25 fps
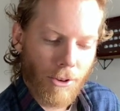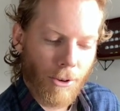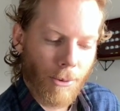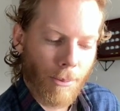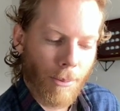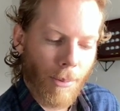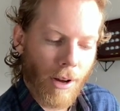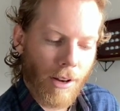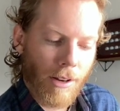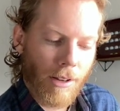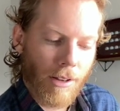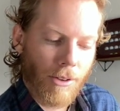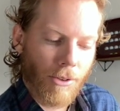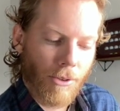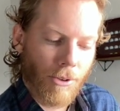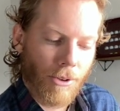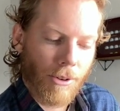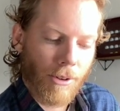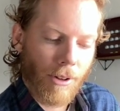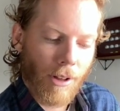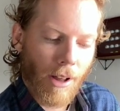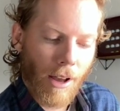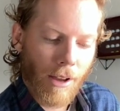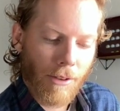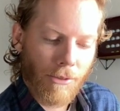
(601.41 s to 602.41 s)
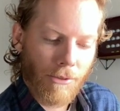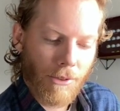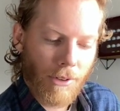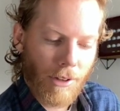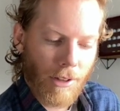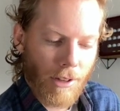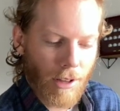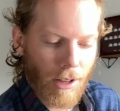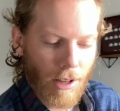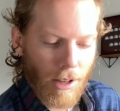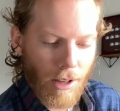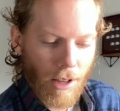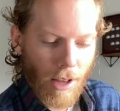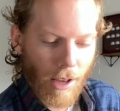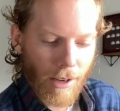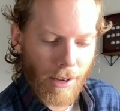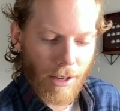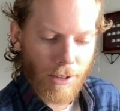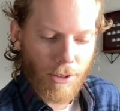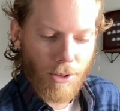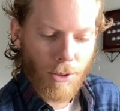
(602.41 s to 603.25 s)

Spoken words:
money or your life? I guess